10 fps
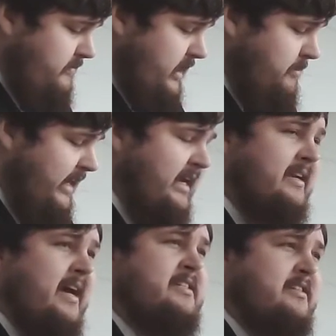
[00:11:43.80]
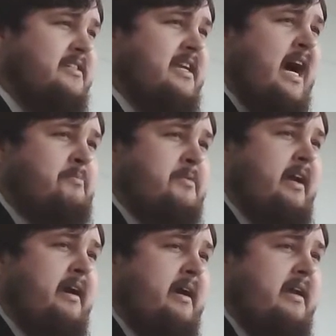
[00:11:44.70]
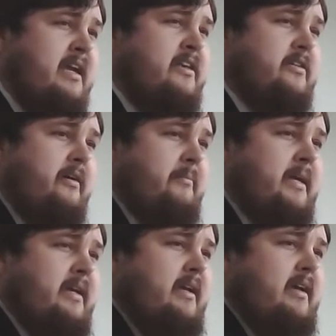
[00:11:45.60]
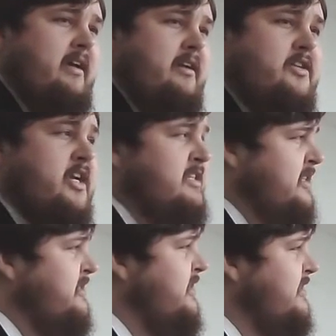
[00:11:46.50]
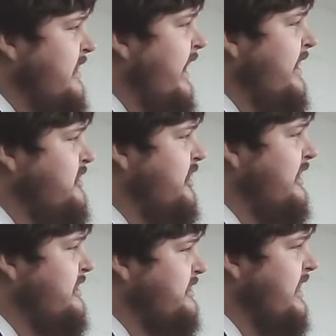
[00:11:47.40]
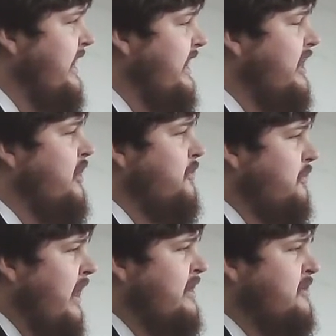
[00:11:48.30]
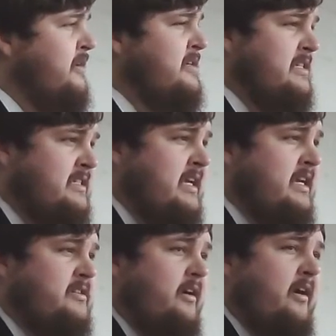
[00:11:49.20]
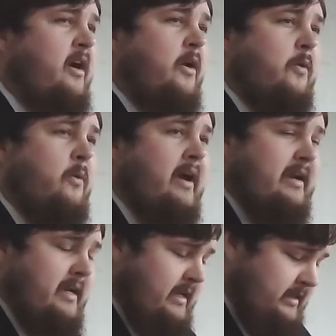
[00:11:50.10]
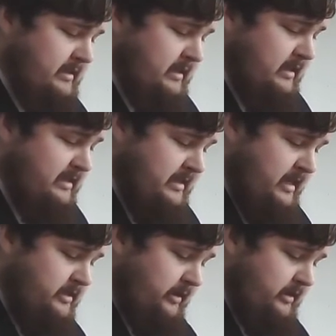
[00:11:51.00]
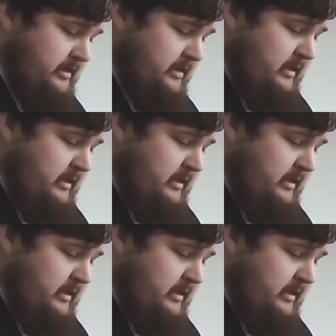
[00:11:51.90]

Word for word: But he doesn't stop there either. Jesus does not just say, render to Caesar what is Caesar's.